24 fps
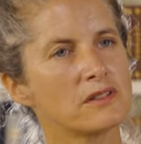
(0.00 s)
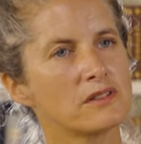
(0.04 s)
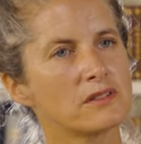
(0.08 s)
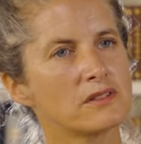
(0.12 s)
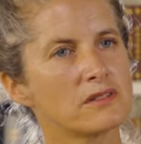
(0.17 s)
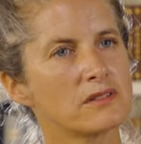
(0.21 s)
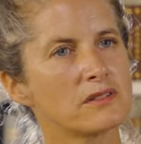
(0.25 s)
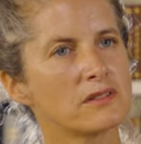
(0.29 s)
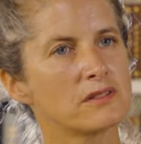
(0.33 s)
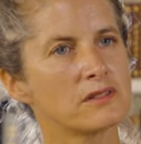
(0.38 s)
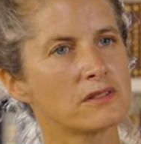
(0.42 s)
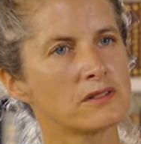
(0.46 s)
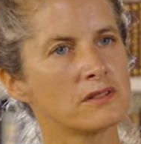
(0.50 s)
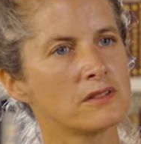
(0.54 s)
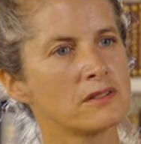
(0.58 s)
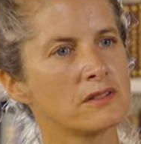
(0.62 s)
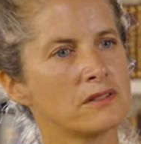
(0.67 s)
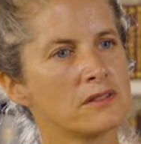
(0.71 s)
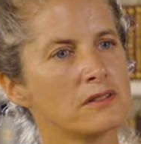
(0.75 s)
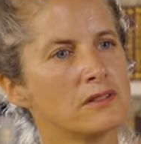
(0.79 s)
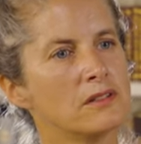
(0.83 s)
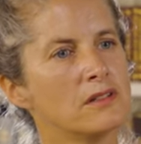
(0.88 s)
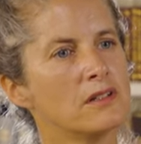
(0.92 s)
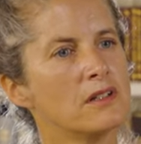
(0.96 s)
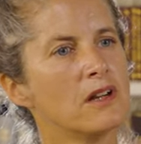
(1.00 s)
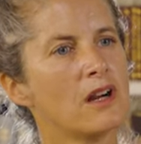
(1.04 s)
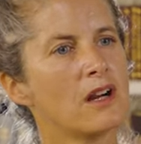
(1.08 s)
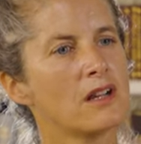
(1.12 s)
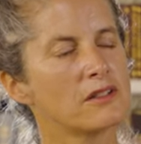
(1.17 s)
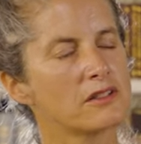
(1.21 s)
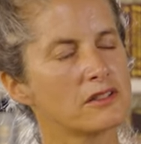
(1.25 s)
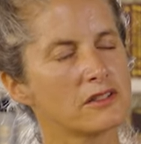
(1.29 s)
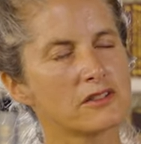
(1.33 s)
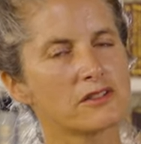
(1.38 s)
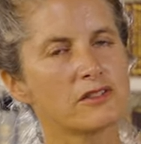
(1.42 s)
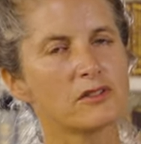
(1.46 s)
This is a
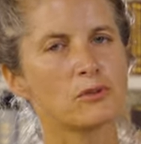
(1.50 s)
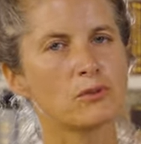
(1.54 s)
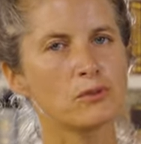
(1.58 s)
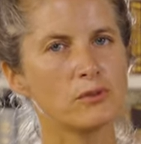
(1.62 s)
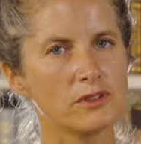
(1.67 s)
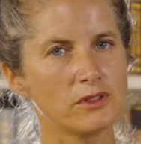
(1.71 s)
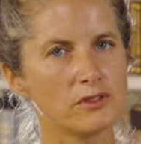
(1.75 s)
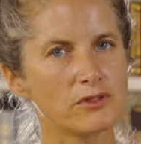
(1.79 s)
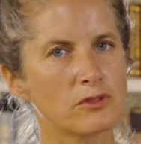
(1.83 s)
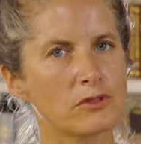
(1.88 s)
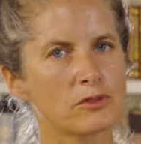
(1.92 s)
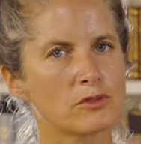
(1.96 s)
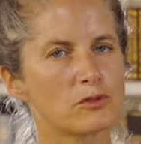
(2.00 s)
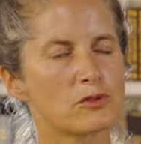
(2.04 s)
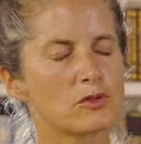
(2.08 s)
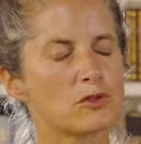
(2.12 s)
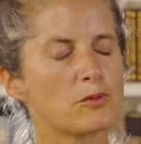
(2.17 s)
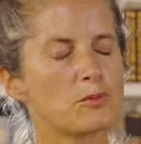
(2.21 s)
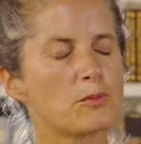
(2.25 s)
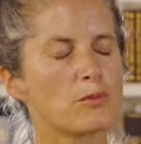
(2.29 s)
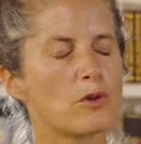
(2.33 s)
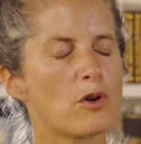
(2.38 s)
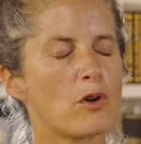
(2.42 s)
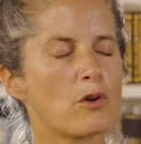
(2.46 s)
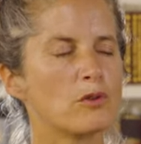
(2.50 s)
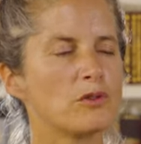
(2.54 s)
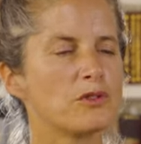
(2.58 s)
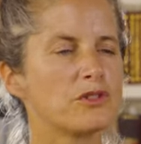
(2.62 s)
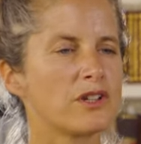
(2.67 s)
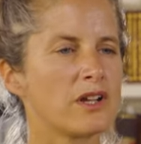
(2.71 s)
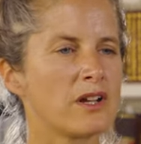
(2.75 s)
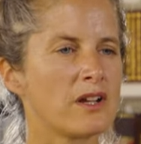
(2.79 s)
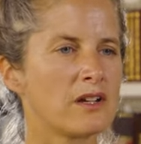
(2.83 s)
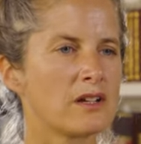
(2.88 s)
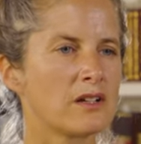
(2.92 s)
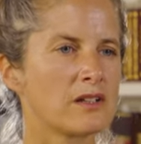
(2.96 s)
artistic research
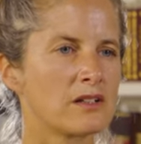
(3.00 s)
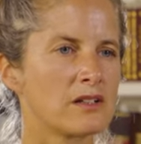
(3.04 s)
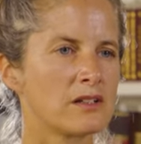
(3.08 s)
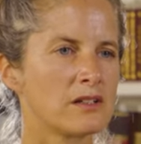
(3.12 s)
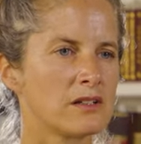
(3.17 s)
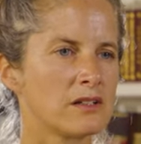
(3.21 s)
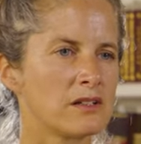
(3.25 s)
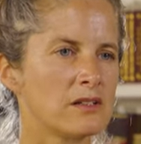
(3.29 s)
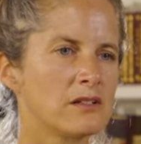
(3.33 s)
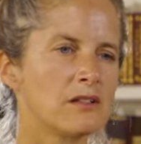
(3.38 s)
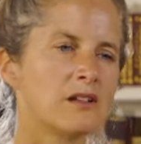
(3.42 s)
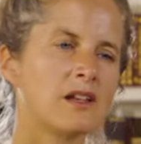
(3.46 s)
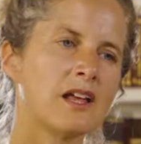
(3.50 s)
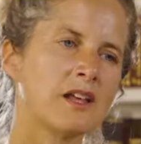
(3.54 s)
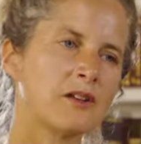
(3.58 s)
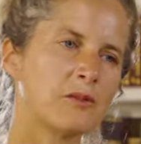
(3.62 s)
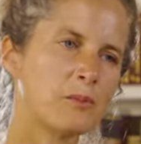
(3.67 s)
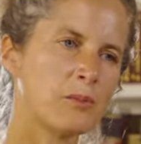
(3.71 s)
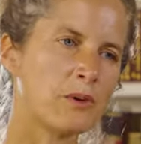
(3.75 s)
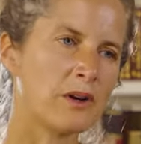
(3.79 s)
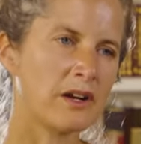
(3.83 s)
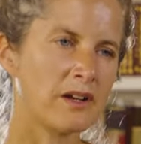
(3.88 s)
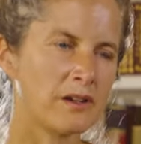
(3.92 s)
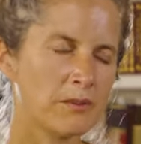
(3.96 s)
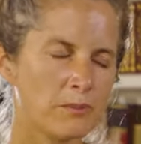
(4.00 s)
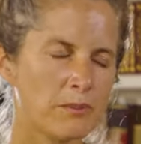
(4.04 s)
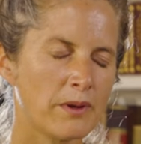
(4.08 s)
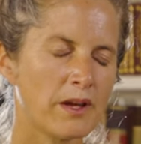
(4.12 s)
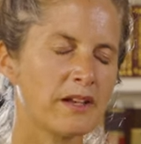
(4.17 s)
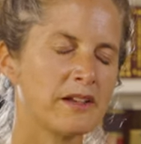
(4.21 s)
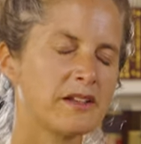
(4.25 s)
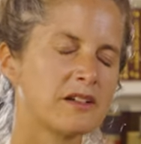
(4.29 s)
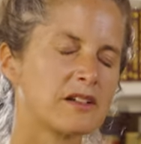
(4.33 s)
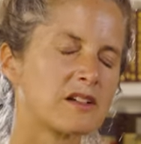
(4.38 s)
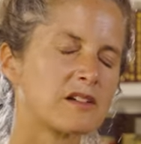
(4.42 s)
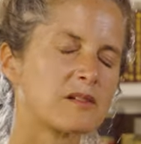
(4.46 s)
project uh, led by
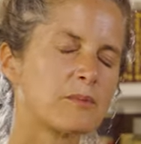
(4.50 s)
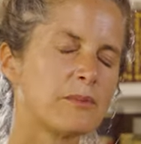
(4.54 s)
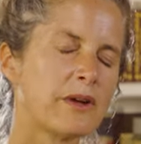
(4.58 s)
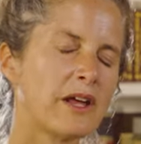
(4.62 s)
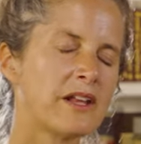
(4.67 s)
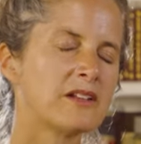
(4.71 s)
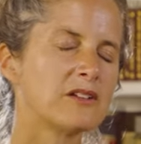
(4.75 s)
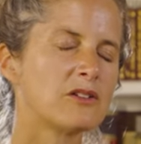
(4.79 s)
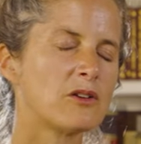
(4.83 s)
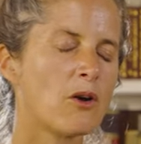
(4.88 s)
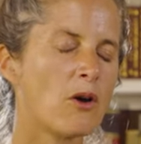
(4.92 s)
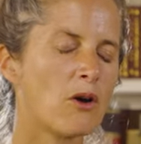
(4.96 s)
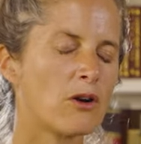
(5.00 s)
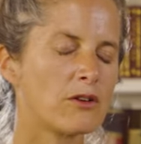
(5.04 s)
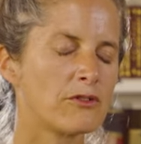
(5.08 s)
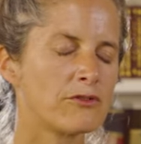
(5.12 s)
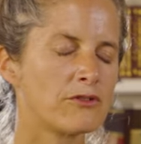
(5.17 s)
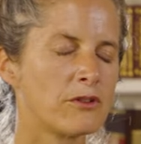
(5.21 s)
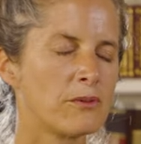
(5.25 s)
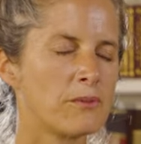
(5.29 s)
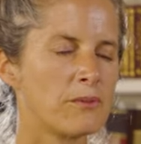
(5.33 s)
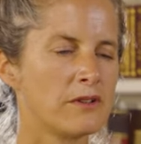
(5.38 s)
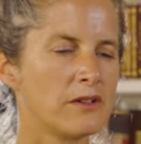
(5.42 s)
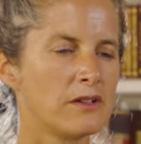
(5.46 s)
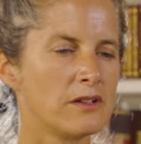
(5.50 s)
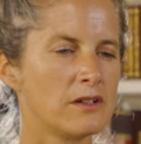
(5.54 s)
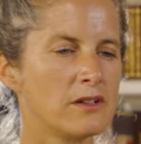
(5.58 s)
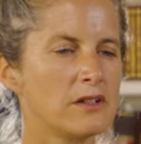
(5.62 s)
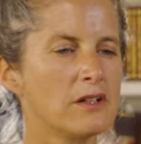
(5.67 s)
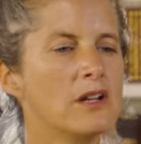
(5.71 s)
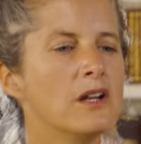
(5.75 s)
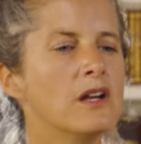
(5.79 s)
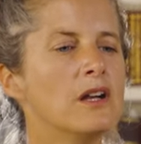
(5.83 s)
Bennett, Bennett Hogg from the